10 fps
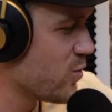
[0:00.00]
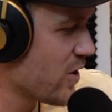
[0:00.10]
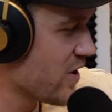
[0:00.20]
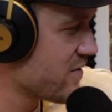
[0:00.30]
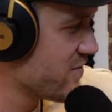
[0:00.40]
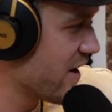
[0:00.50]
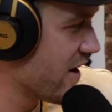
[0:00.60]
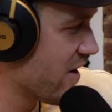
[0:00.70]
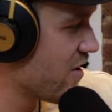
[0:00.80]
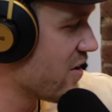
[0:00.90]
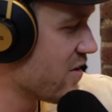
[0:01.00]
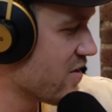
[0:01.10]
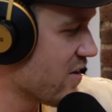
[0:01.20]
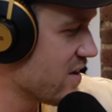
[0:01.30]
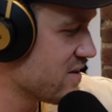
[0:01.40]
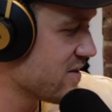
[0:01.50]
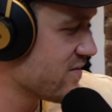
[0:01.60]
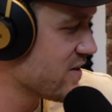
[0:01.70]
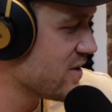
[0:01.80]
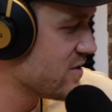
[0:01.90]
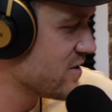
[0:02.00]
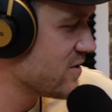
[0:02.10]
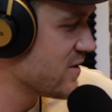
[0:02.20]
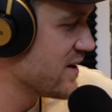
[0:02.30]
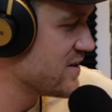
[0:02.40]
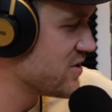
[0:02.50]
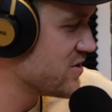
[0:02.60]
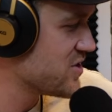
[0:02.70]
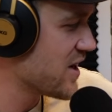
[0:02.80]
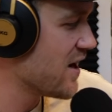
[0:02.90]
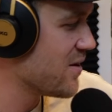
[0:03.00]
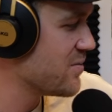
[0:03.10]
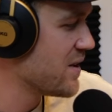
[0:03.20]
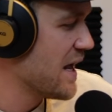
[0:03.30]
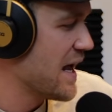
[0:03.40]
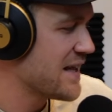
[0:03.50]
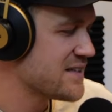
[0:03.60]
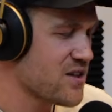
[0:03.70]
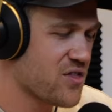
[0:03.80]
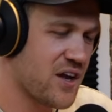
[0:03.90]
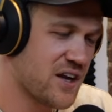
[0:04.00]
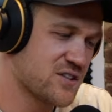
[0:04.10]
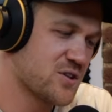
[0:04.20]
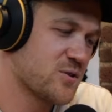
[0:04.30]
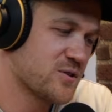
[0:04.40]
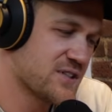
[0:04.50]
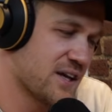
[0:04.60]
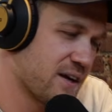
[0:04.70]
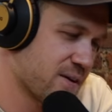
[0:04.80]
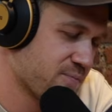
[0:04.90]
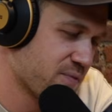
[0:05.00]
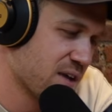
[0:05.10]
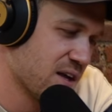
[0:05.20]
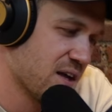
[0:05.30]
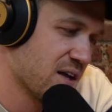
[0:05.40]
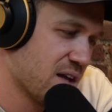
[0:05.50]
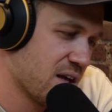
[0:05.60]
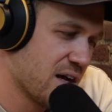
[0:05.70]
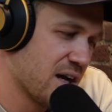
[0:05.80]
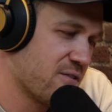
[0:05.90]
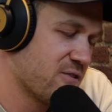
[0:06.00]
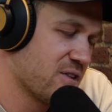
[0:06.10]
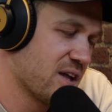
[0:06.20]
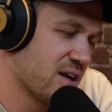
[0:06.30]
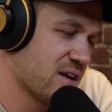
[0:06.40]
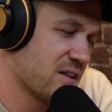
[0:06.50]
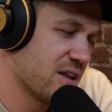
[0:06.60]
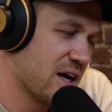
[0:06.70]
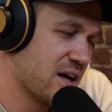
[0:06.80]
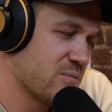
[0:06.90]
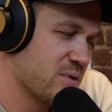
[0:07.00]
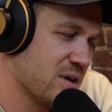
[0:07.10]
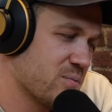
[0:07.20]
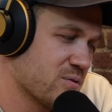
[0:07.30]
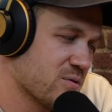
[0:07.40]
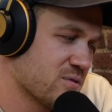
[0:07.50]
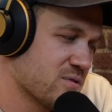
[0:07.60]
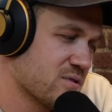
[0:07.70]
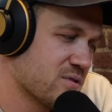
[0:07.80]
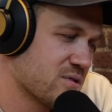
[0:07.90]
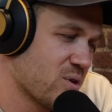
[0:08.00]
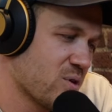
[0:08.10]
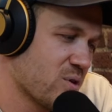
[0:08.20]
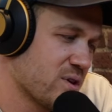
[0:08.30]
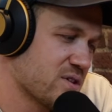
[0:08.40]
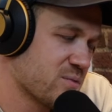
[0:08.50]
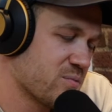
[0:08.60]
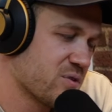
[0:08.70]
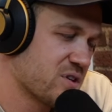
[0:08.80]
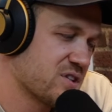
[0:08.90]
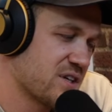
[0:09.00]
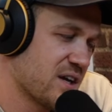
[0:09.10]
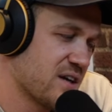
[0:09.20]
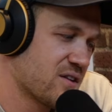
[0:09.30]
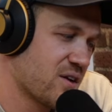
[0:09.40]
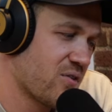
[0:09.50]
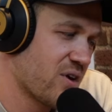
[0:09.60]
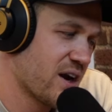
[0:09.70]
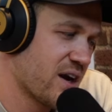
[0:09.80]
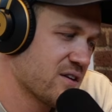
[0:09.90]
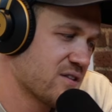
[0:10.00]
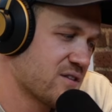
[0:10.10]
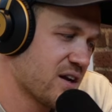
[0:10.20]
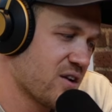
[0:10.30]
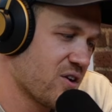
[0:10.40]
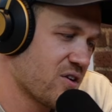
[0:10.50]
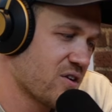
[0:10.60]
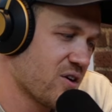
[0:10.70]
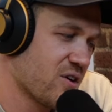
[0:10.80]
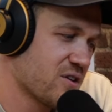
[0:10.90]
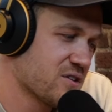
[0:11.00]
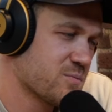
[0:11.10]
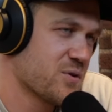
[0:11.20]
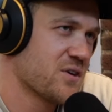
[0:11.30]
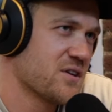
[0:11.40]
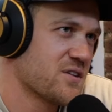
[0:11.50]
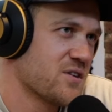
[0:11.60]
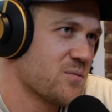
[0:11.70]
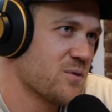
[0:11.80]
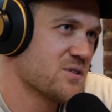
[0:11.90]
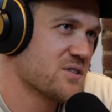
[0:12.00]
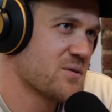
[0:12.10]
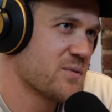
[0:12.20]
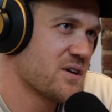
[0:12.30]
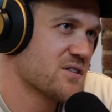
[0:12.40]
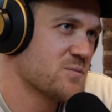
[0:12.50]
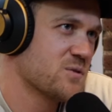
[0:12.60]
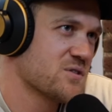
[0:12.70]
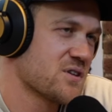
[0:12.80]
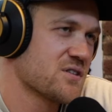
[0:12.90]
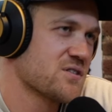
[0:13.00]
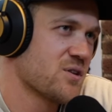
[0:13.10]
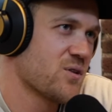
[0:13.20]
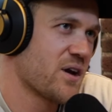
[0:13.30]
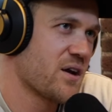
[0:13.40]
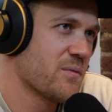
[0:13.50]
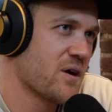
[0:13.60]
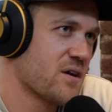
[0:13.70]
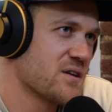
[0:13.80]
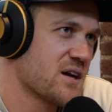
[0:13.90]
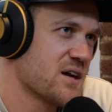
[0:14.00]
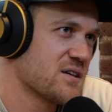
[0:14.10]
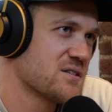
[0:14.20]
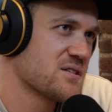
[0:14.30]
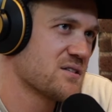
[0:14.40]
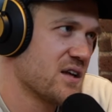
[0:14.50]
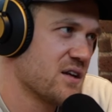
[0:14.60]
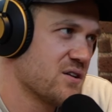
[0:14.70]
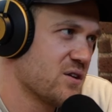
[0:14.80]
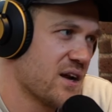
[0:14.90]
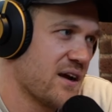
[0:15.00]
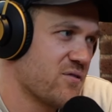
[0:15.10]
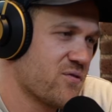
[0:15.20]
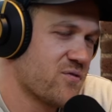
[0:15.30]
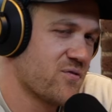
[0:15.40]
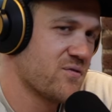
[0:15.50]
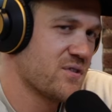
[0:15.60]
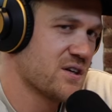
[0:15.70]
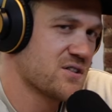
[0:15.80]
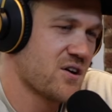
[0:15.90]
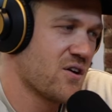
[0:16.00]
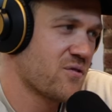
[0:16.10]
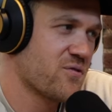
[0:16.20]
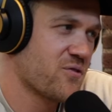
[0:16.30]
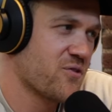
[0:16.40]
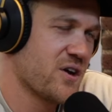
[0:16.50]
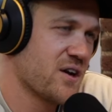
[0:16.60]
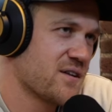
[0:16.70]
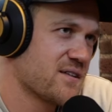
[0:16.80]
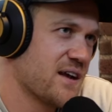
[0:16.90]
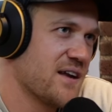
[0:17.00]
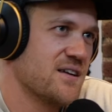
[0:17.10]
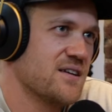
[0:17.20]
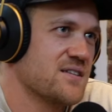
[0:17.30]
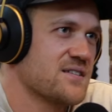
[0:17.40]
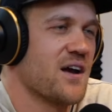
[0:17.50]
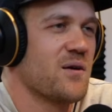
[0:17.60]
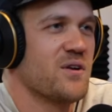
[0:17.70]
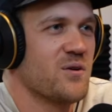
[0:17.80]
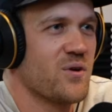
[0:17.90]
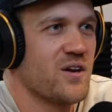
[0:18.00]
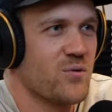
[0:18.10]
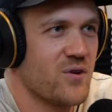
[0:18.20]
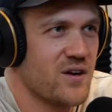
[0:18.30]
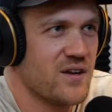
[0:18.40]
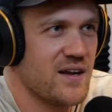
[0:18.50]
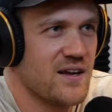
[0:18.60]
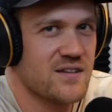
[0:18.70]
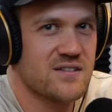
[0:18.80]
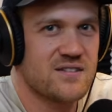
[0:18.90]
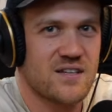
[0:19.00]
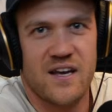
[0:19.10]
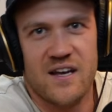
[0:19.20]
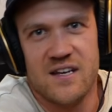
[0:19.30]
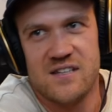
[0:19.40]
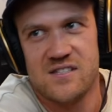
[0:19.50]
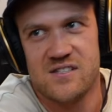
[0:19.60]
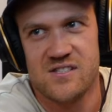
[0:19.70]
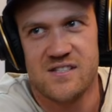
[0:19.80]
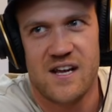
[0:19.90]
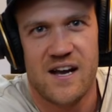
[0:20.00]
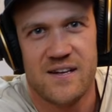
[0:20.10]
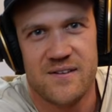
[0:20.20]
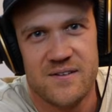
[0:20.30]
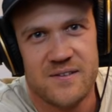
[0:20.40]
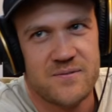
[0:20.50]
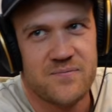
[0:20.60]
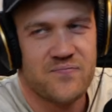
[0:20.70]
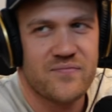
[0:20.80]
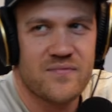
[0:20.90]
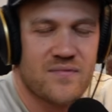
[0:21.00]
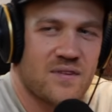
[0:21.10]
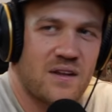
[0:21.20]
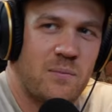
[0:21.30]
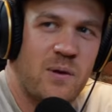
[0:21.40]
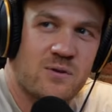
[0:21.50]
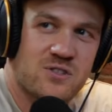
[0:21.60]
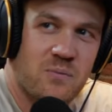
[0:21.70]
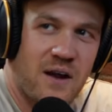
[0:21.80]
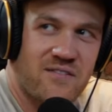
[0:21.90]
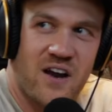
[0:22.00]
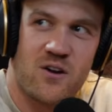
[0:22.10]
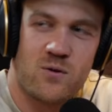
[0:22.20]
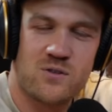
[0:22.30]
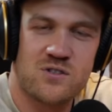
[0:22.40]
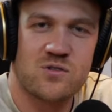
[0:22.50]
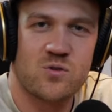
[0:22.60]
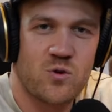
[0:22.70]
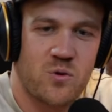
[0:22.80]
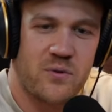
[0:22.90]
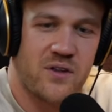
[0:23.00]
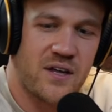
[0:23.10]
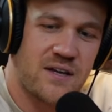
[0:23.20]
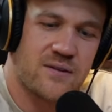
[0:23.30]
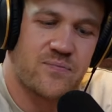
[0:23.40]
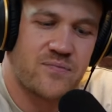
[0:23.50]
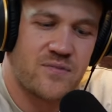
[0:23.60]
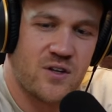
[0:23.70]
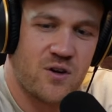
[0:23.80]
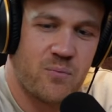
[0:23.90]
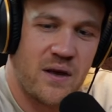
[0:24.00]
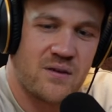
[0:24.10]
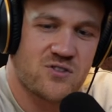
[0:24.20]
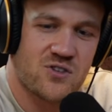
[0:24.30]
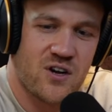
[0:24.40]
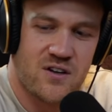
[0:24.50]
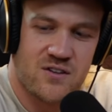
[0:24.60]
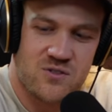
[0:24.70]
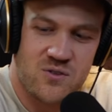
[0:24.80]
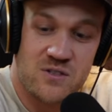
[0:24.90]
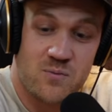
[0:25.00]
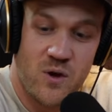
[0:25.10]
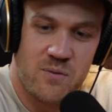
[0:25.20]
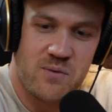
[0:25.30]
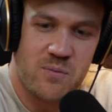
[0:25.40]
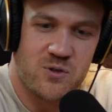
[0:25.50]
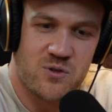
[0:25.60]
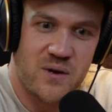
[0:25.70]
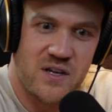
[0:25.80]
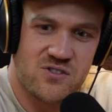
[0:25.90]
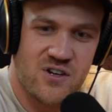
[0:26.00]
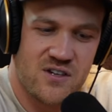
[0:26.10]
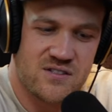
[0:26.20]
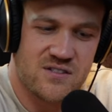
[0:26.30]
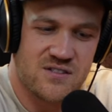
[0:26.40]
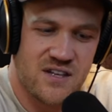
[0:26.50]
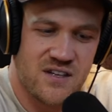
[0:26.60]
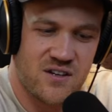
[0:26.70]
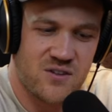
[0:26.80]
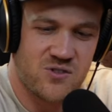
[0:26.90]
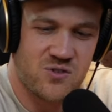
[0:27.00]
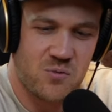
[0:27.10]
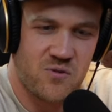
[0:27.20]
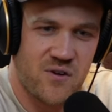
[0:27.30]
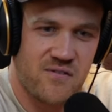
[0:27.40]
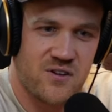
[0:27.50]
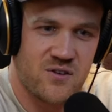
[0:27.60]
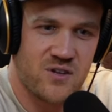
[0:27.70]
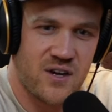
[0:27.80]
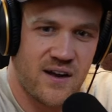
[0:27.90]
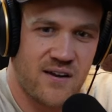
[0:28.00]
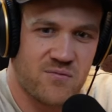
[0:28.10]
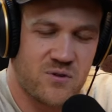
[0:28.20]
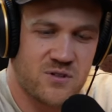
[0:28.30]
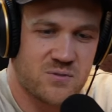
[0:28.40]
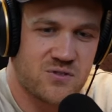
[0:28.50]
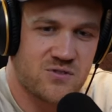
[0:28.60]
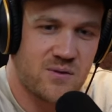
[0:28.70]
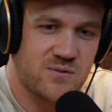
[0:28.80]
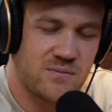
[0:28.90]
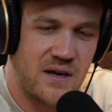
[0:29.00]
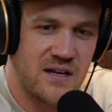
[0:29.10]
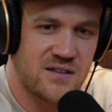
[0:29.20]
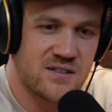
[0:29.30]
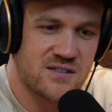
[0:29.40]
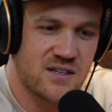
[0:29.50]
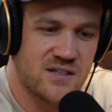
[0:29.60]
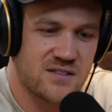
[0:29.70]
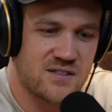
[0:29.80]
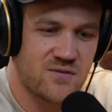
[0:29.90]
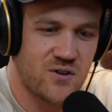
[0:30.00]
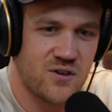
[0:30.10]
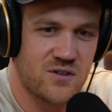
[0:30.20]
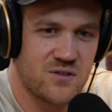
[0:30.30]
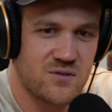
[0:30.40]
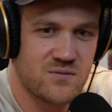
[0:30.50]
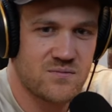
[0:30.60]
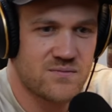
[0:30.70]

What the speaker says: work very hard on a lot of stuff that you do and it's your job. That's the thing too, is like, I feel like a lot of people don't always appreciate the grind that a lot of artists put into their music because music is so like commoditized. You can have a song for free anytime, anywhere you want. And like, it's just not, and people still buy vinyl, which is cool, but like, you know, Patreon, there's a reason why people do Patreons. It's like another stream of revenue and you got to have multiple streams to make it these days if you're going to do